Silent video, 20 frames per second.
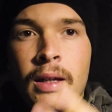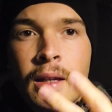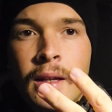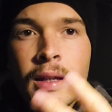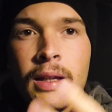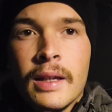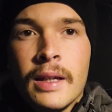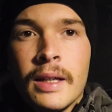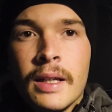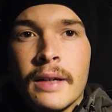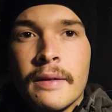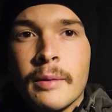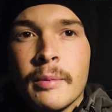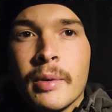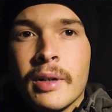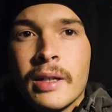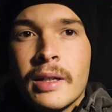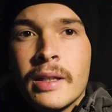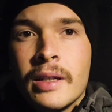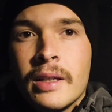Hey
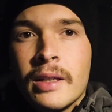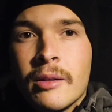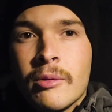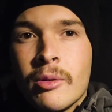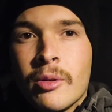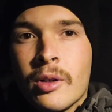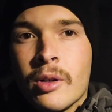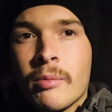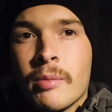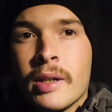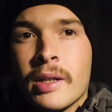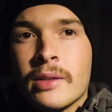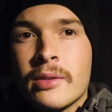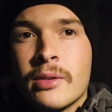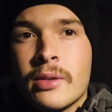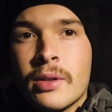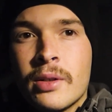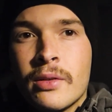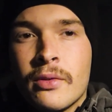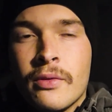everybody, welcome back to
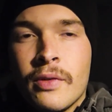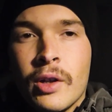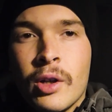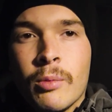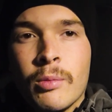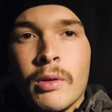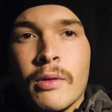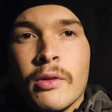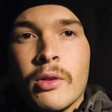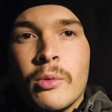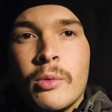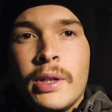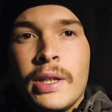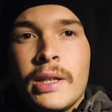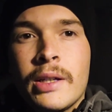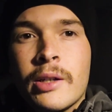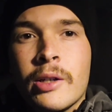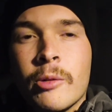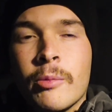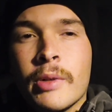another film of the
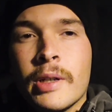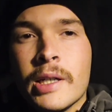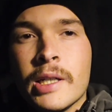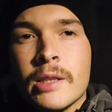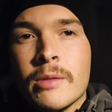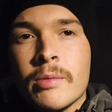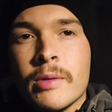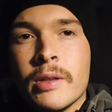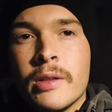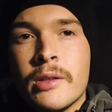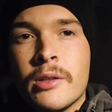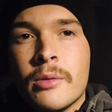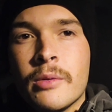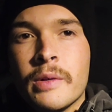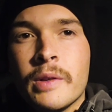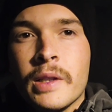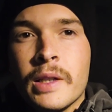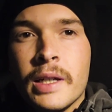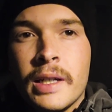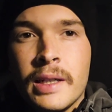week. Hope you guys have been
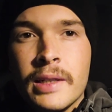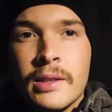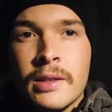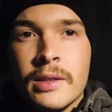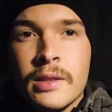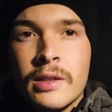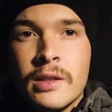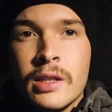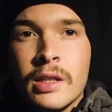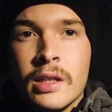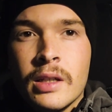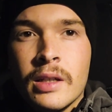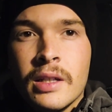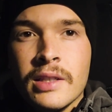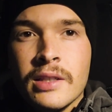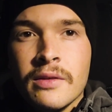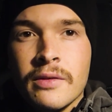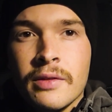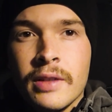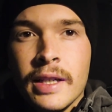enjoying the content on the channel
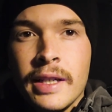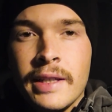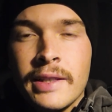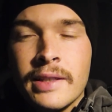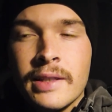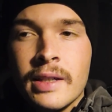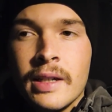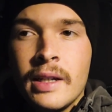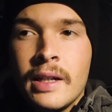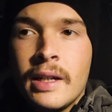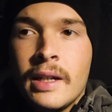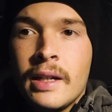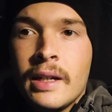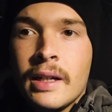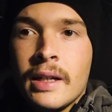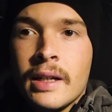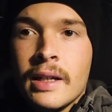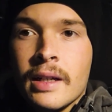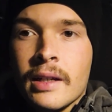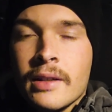as of late.
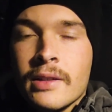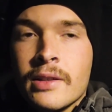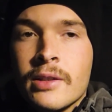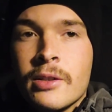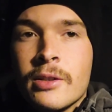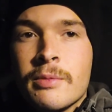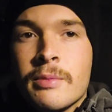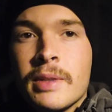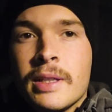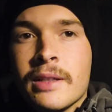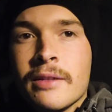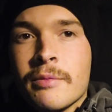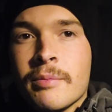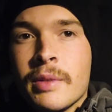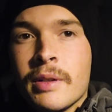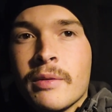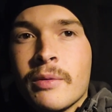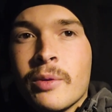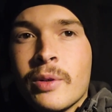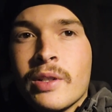Excuse me if
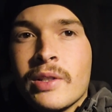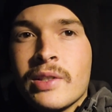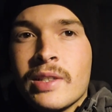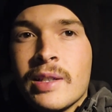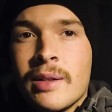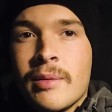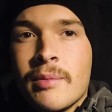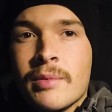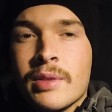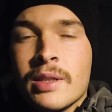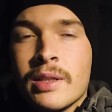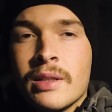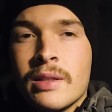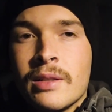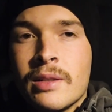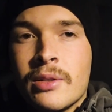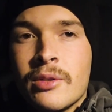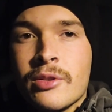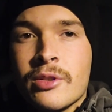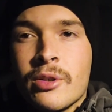my voice seems a
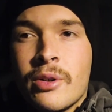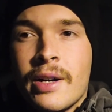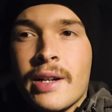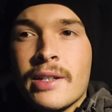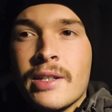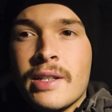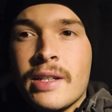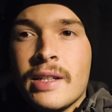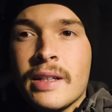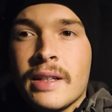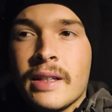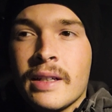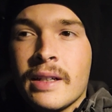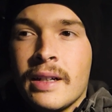little scratchy.